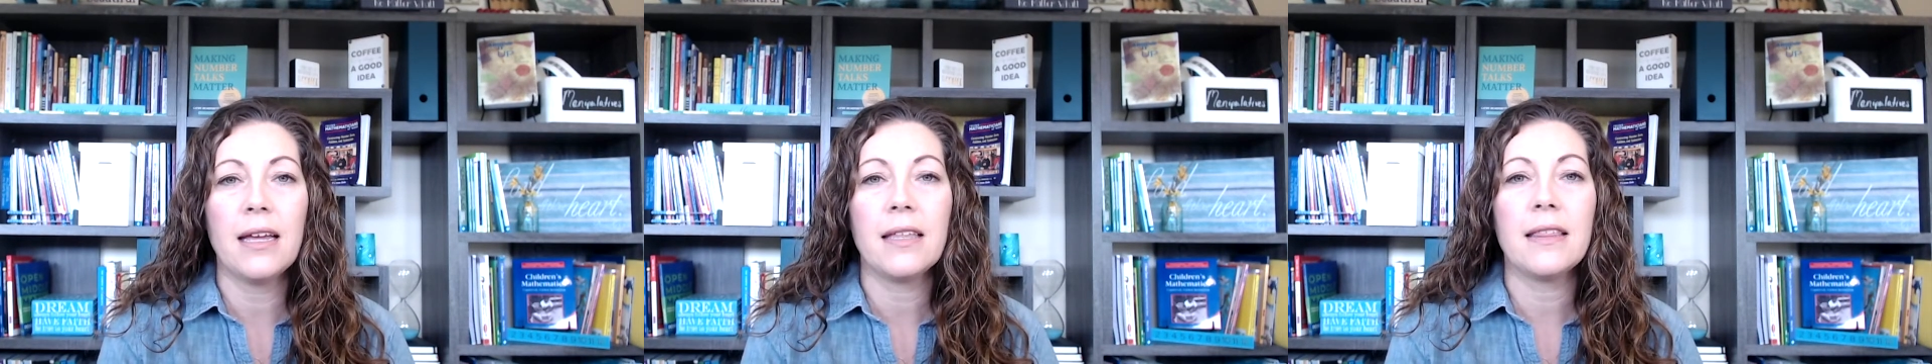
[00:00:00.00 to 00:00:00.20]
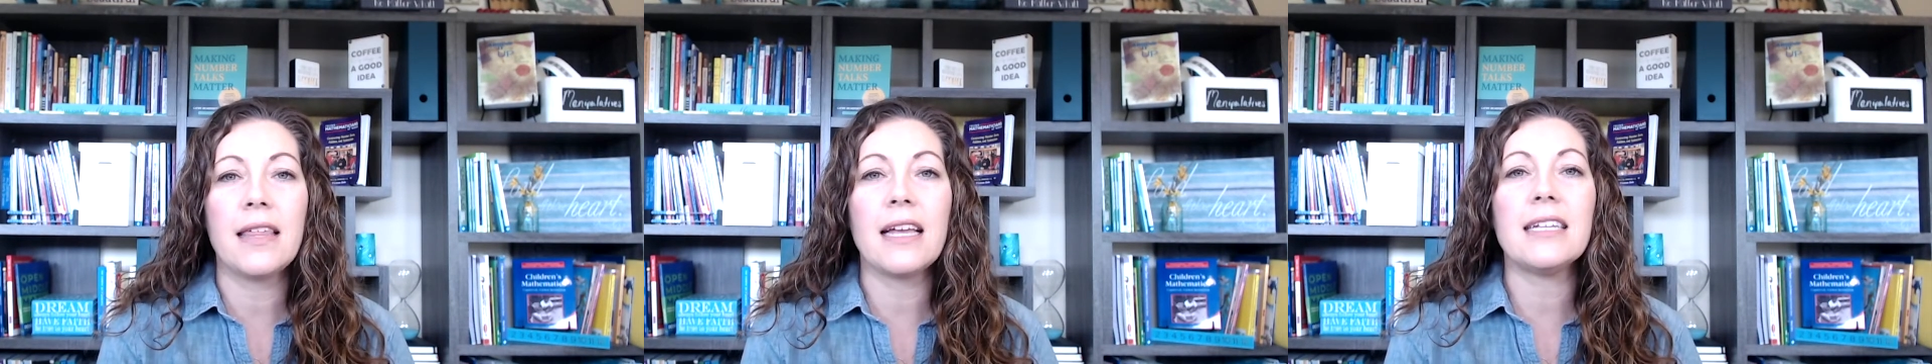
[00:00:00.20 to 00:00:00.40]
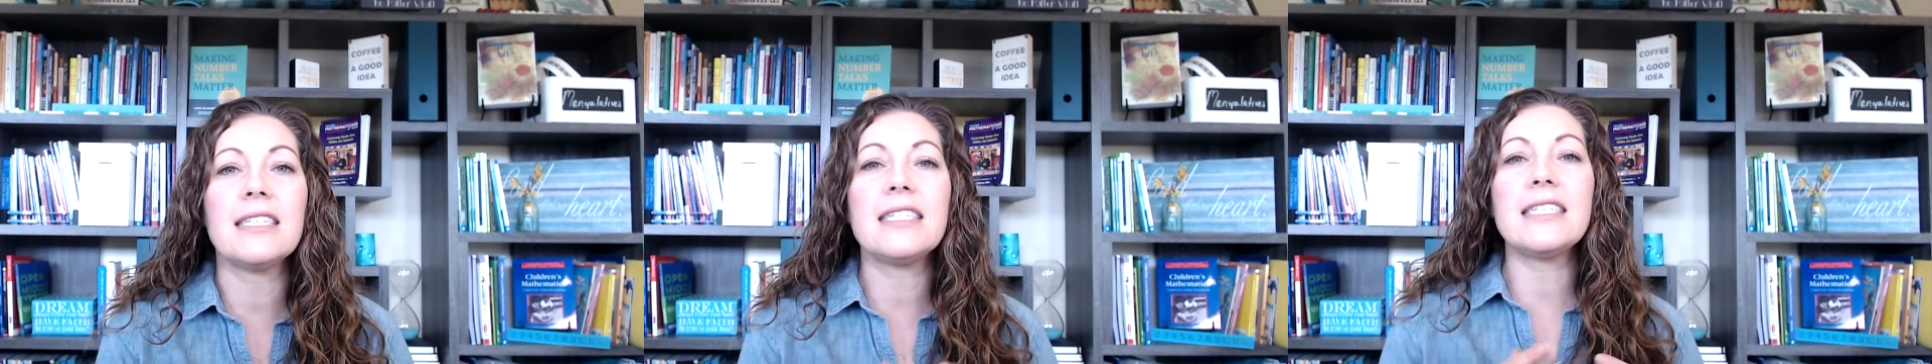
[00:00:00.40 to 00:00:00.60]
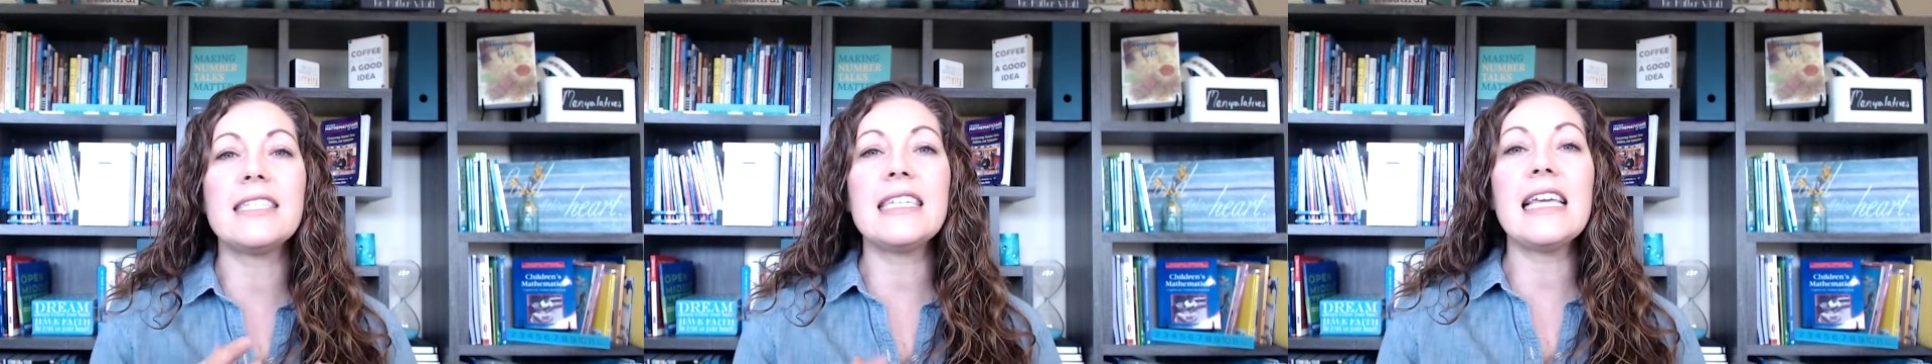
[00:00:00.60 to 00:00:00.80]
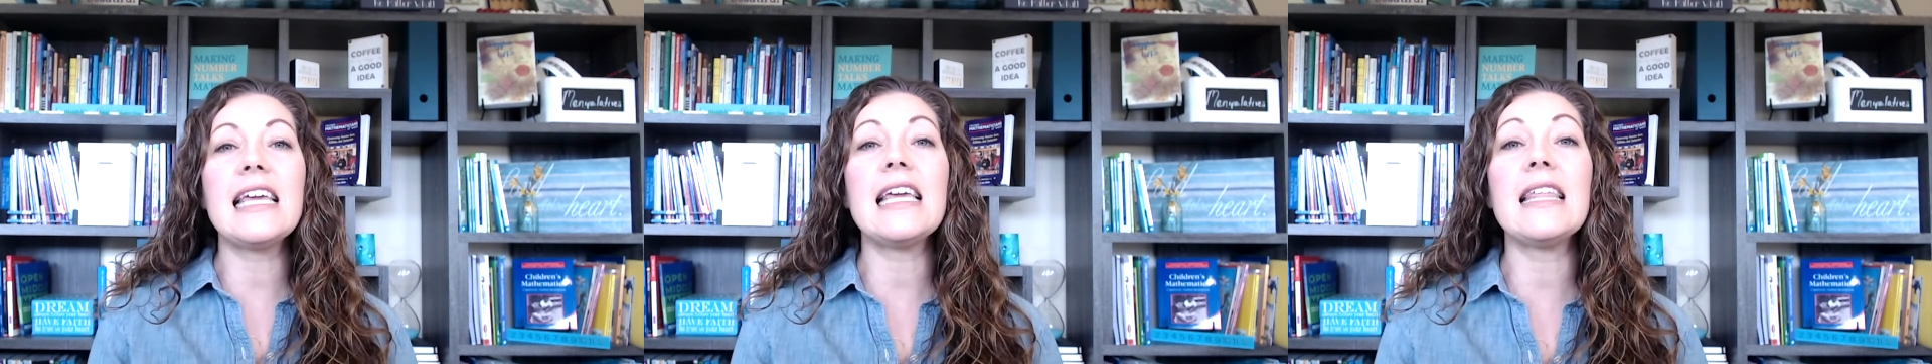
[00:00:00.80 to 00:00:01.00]
They
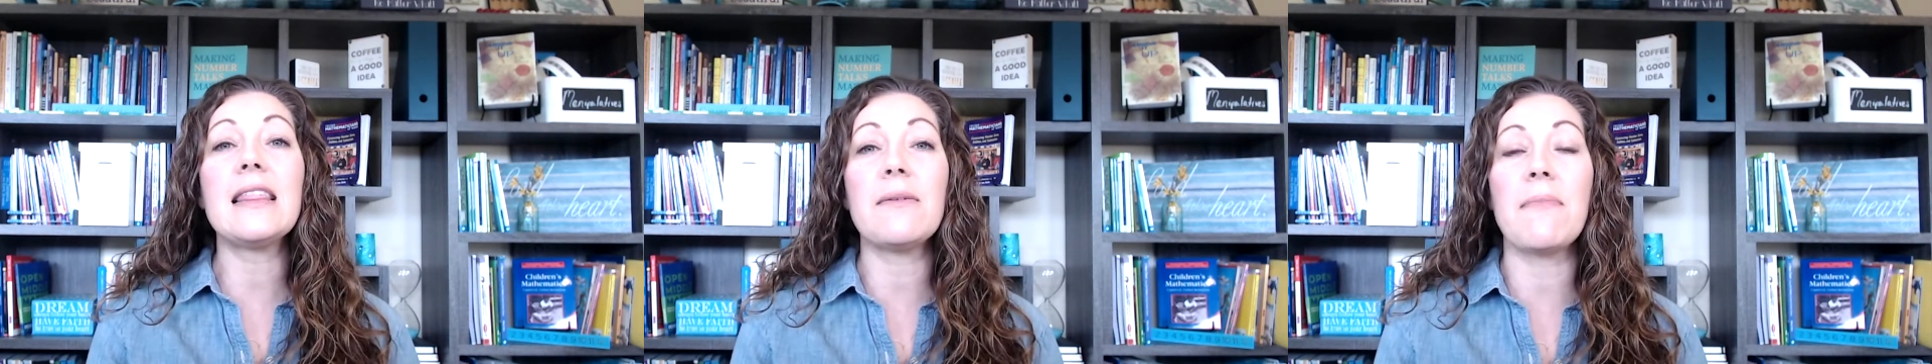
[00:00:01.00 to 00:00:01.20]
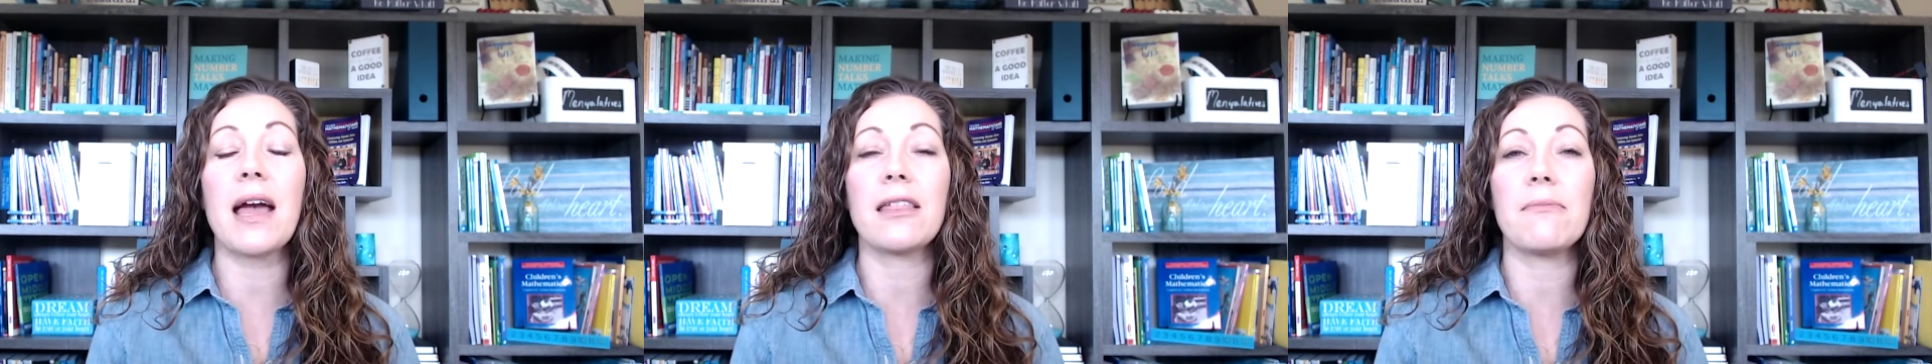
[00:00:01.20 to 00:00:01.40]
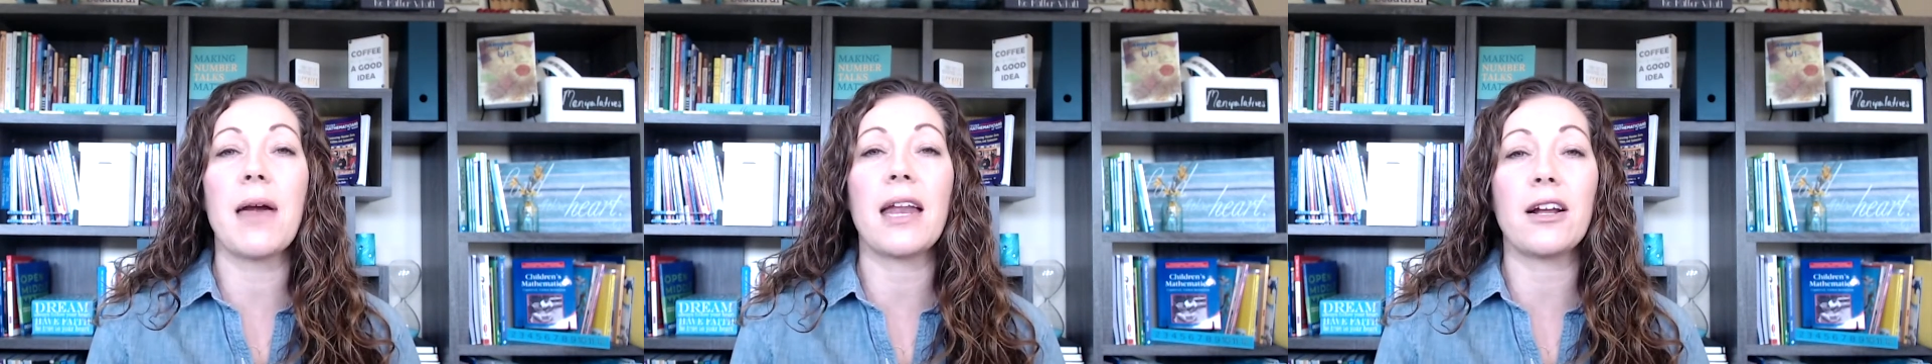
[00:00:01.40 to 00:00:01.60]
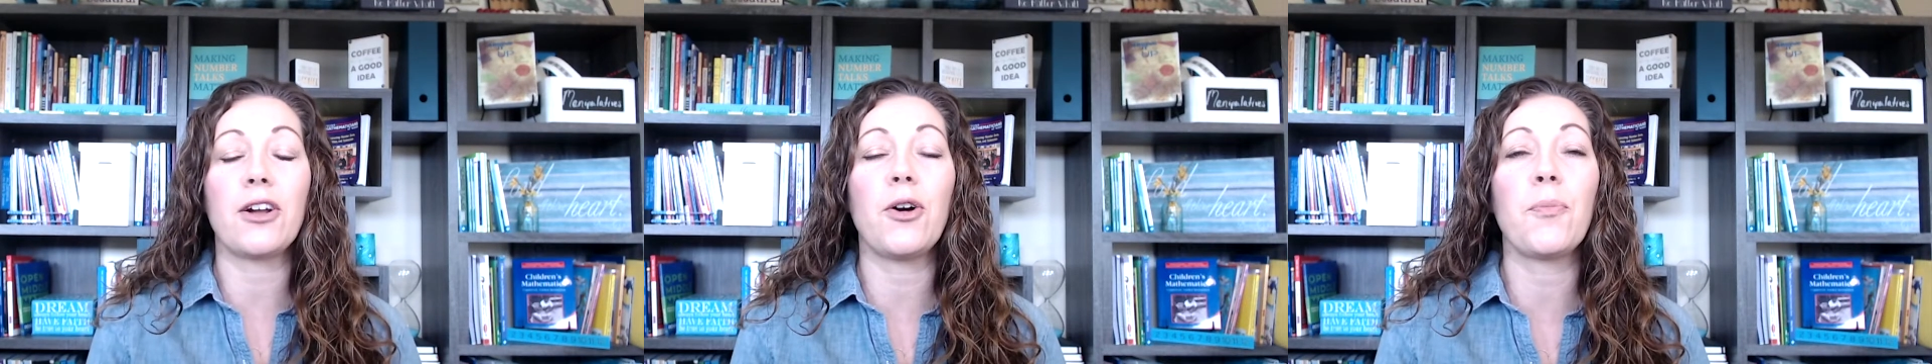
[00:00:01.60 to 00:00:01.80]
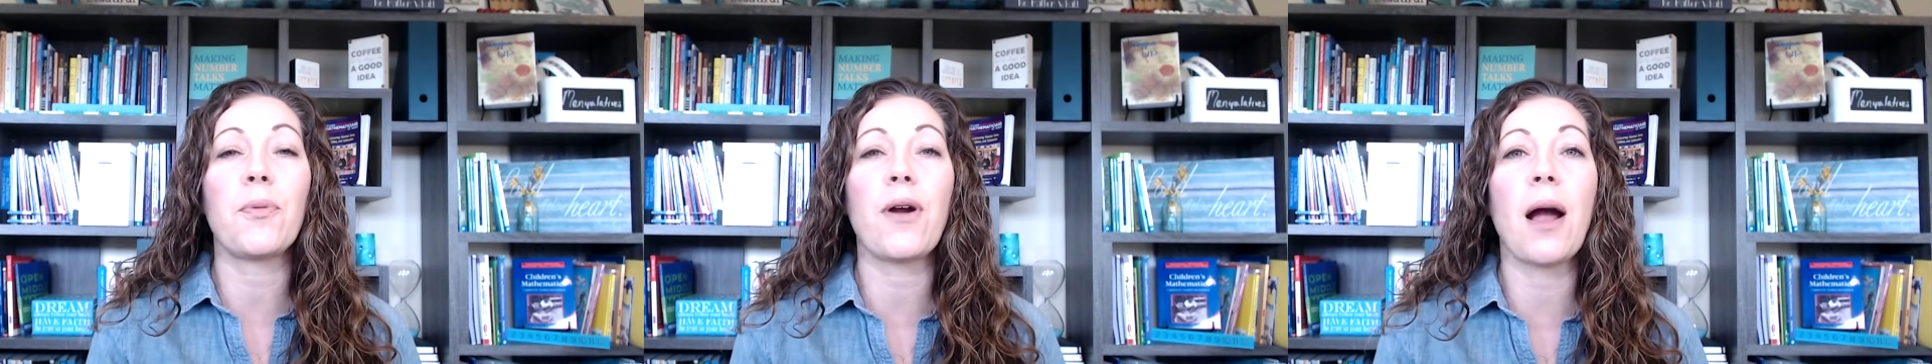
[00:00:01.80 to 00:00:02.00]
see the
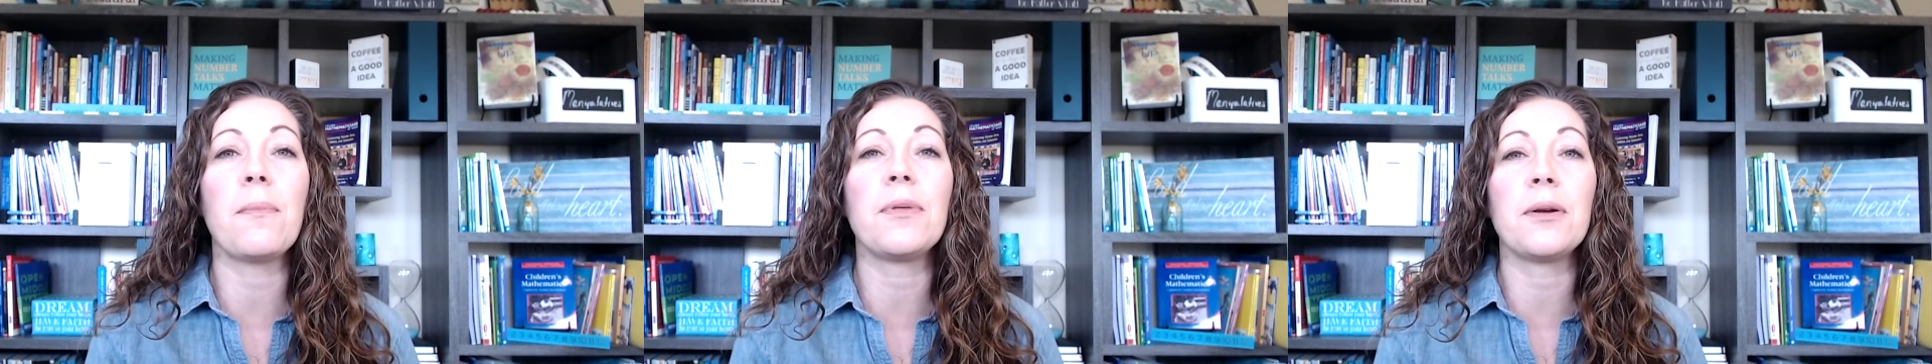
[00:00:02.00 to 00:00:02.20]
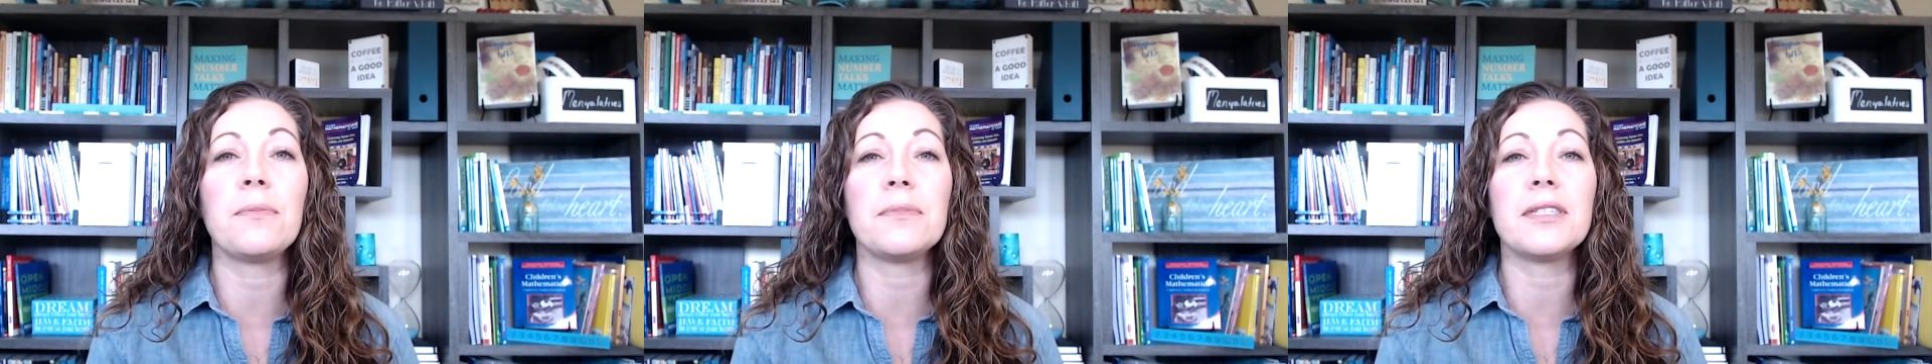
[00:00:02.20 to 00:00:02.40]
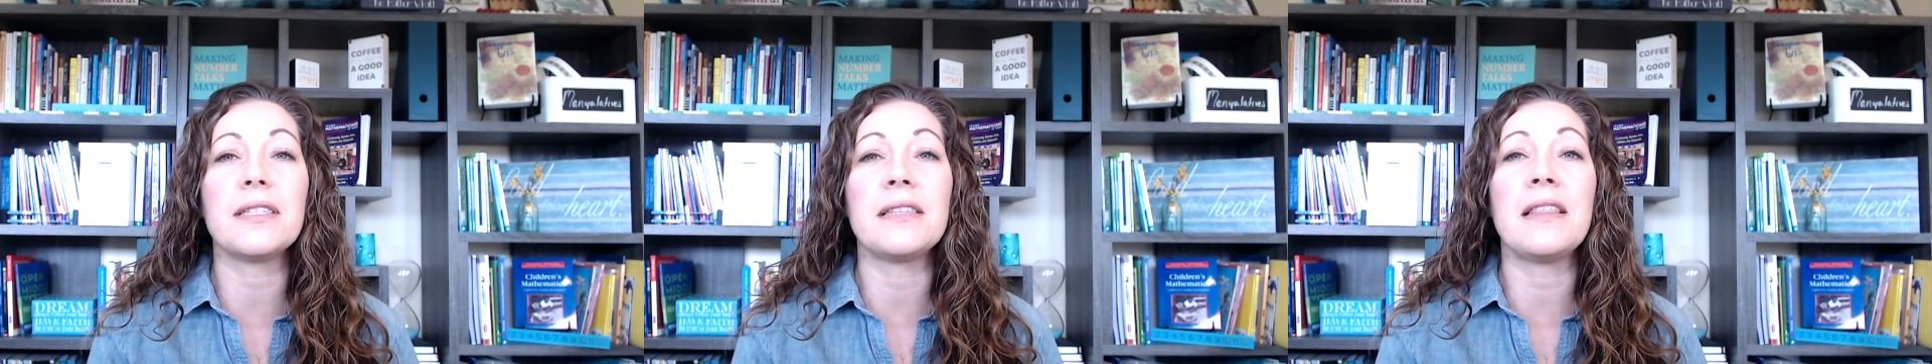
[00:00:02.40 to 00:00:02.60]
mathematical problems